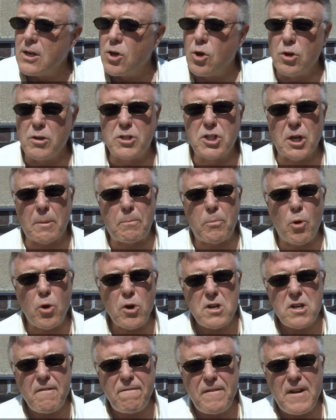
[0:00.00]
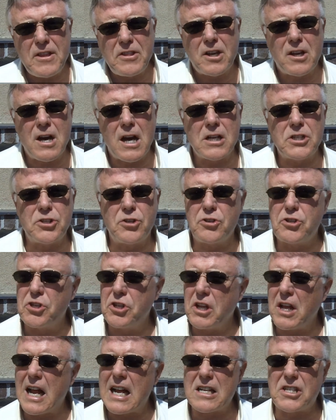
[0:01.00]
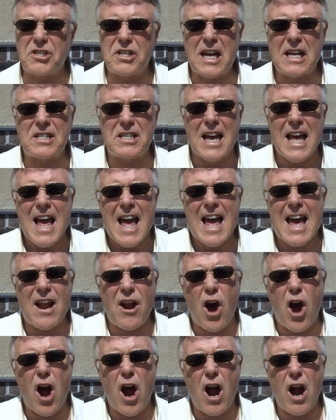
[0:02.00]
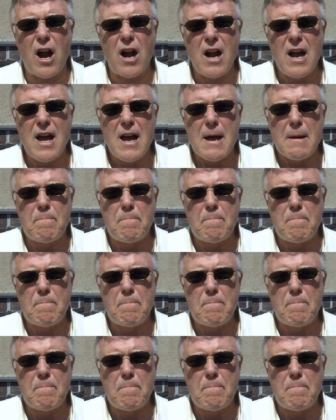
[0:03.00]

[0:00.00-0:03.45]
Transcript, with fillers: who support and defend the Constitution of the United States and are